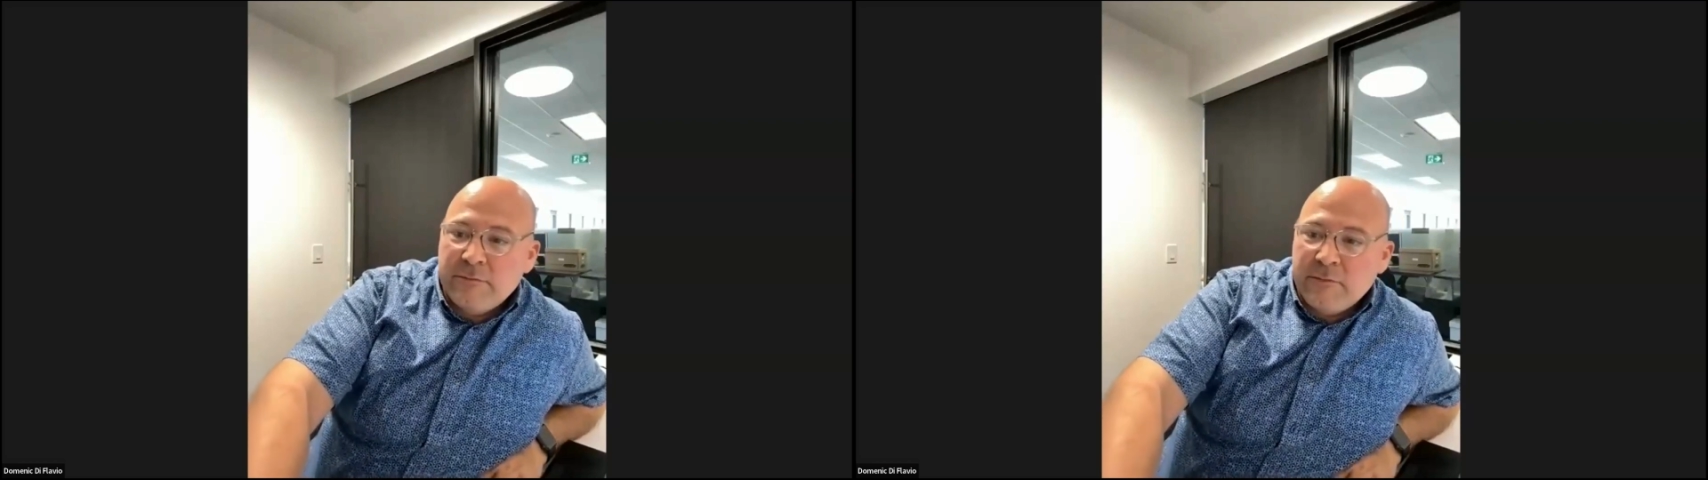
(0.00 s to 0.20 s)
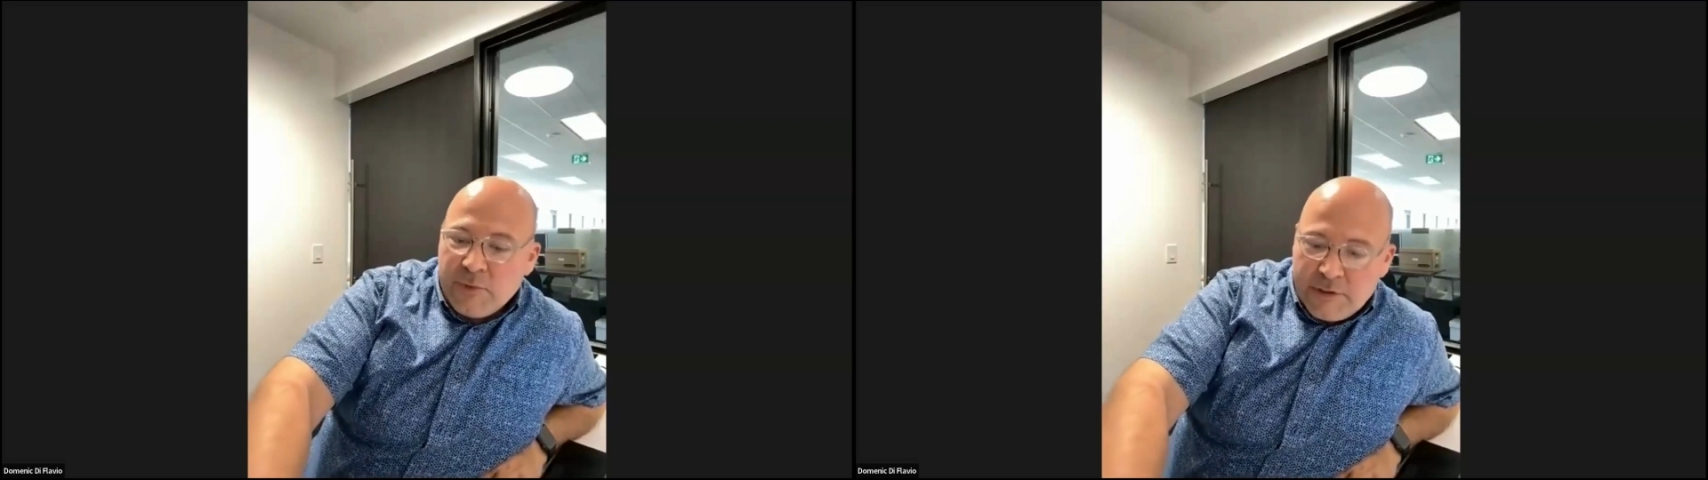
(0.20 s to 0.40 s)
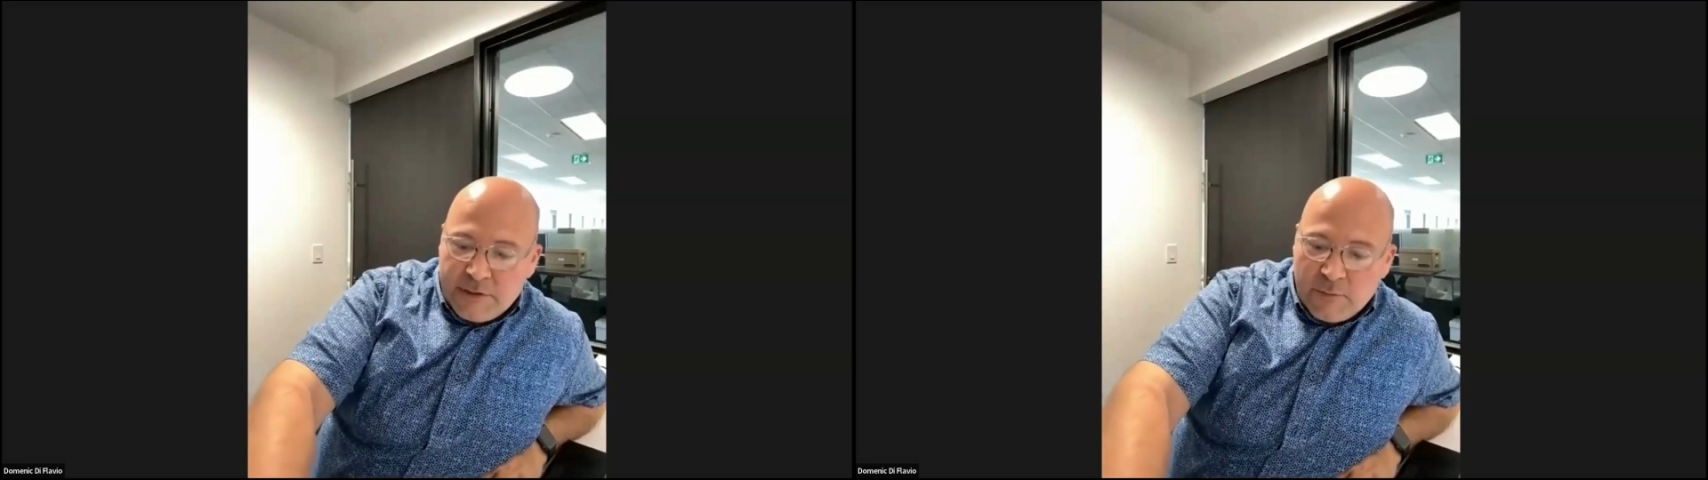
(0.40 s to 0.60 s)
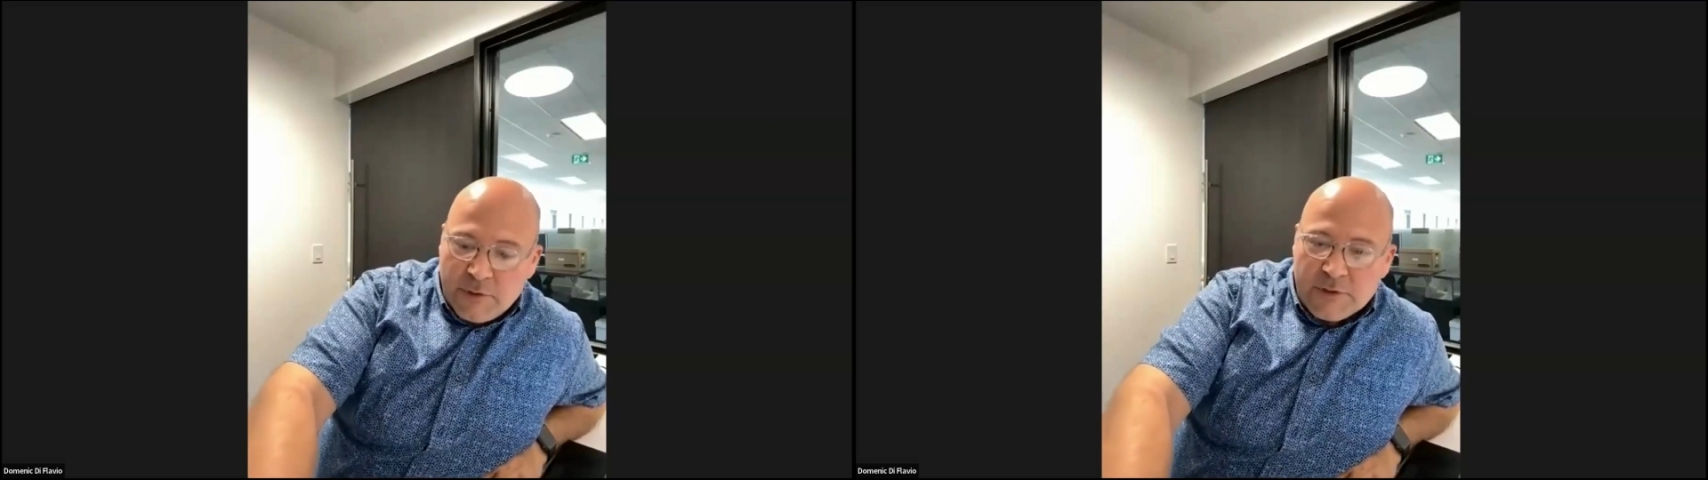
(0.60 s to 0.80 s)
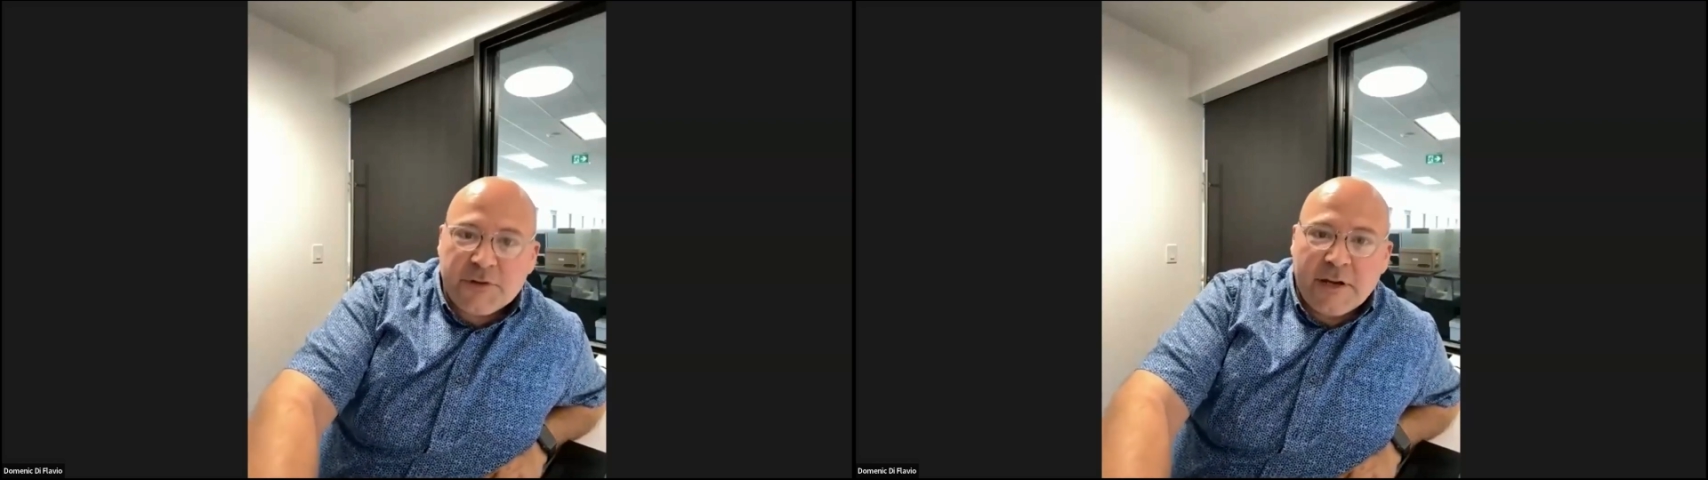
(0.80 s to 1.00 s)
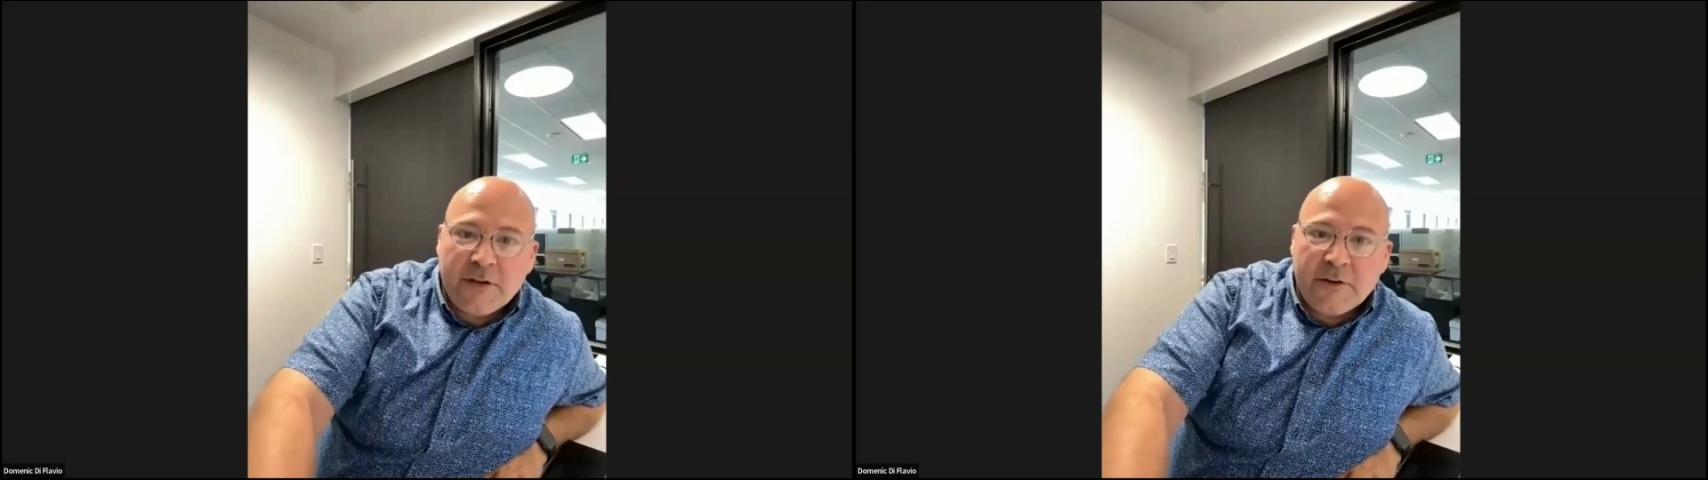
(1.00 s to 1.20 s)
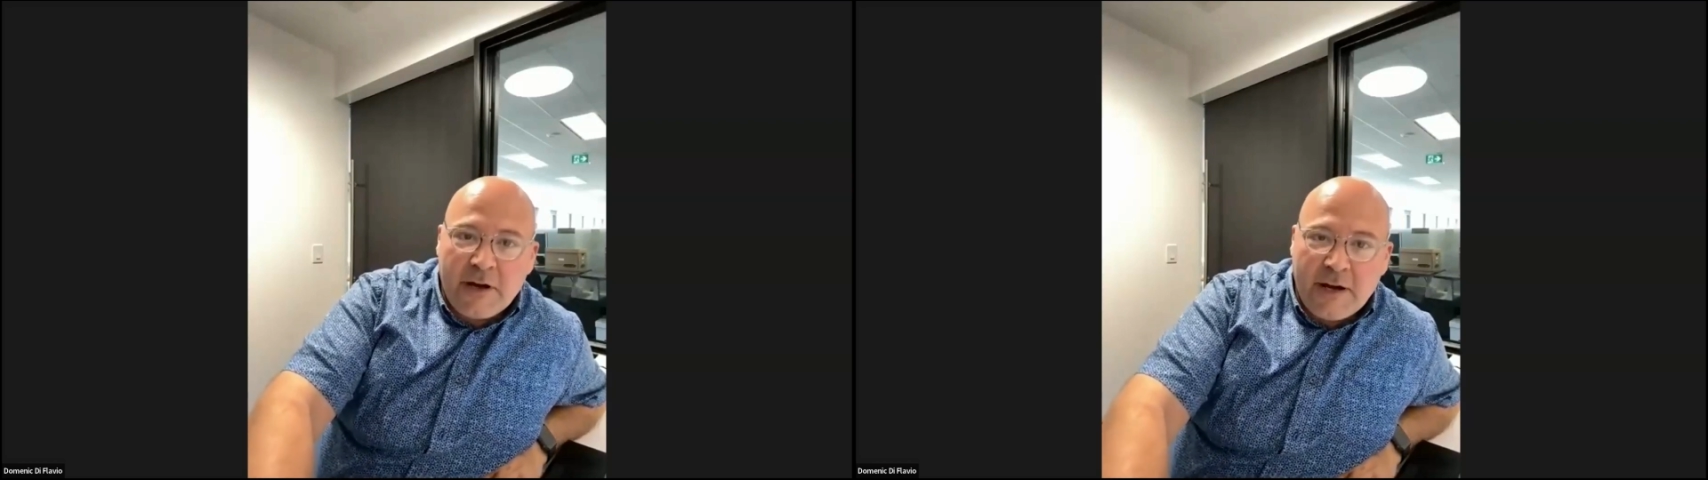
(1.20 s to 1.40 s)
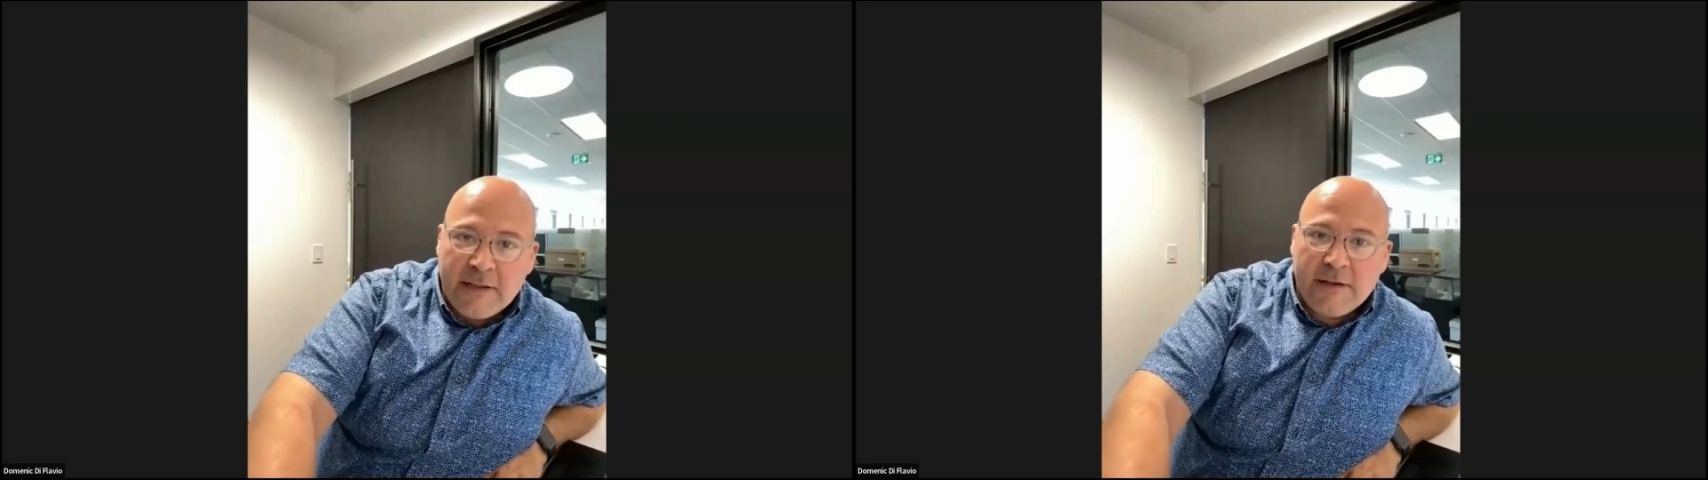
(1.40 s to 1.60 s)
with a triangular
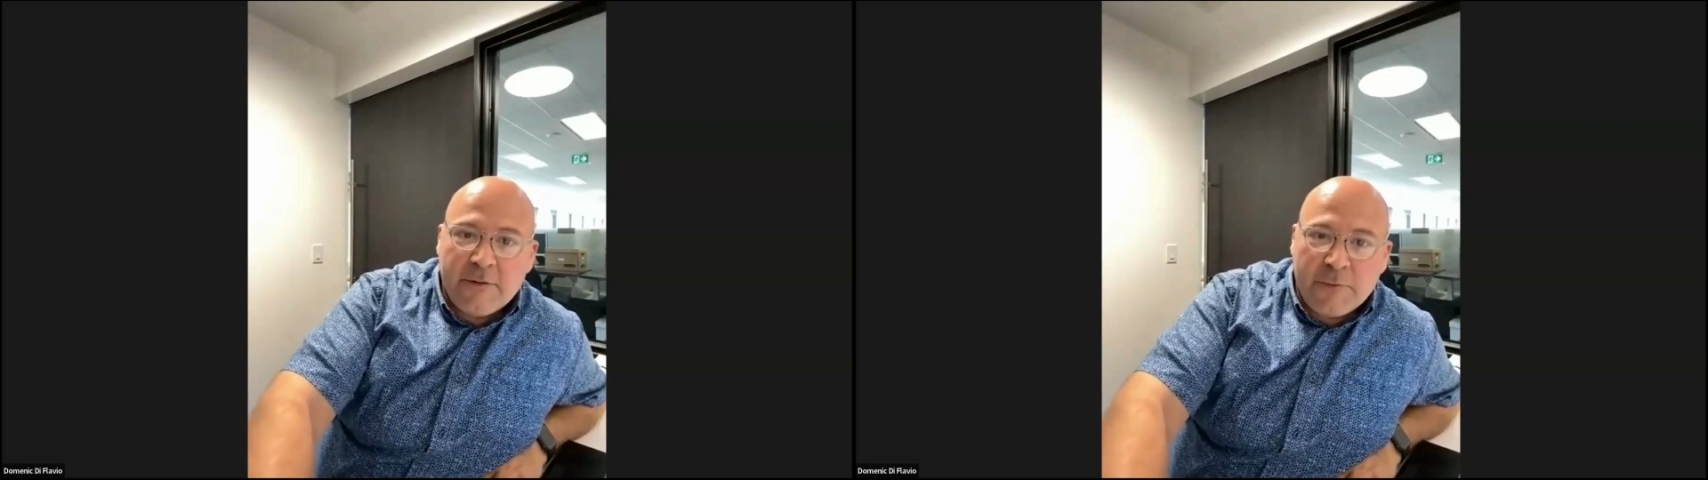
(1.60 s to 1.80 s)
island,